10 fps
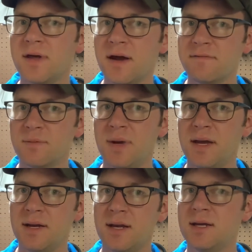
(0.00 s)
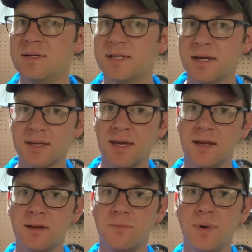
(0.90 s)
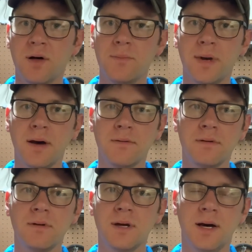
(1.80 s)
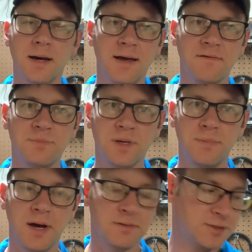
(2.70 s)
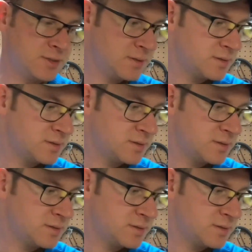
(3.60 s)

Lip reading: ever made a dedicated belt mount FB pouch.